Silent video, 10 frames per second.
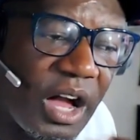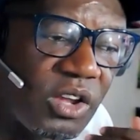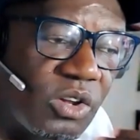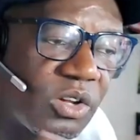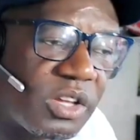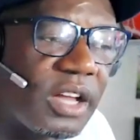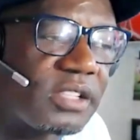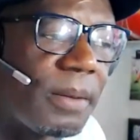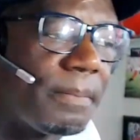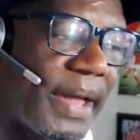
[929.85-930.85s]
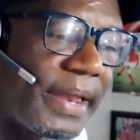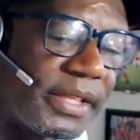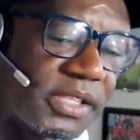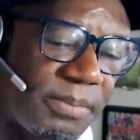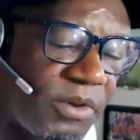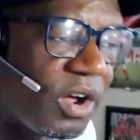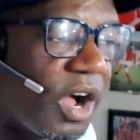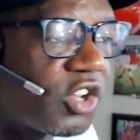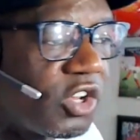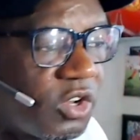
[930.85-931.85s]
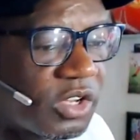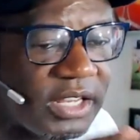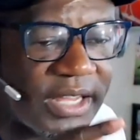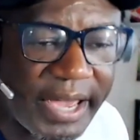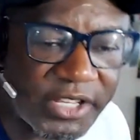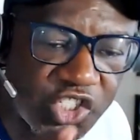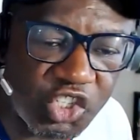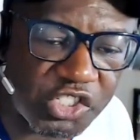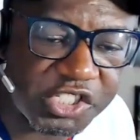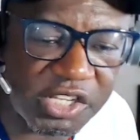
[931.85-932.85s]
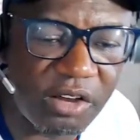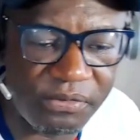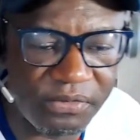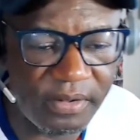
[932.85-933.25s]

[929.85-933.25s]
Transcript: Are you looking at the man in the mirror? Are you looking at yourself?